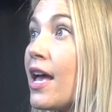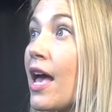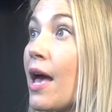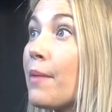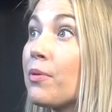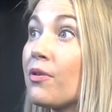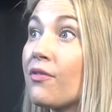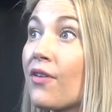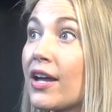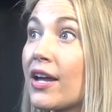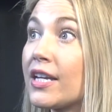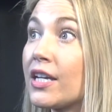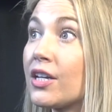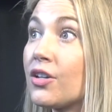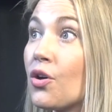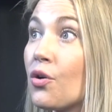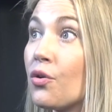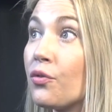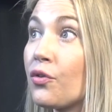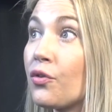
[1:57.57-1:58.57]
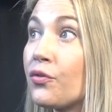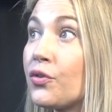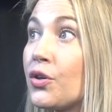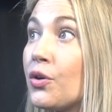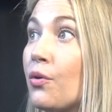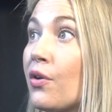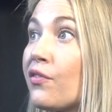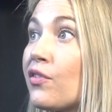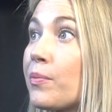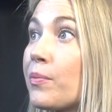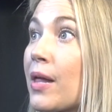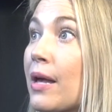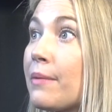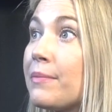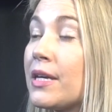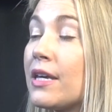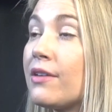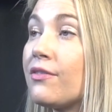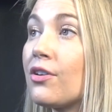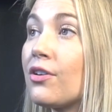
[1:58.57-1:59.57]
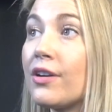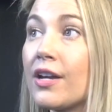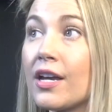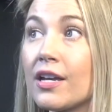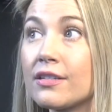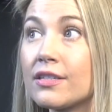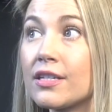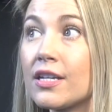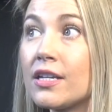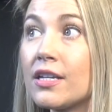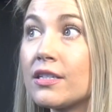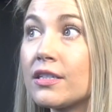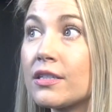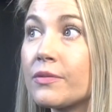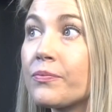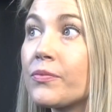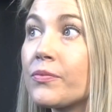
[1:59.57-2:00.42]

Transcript: and providing an overview of applied behavior analysis?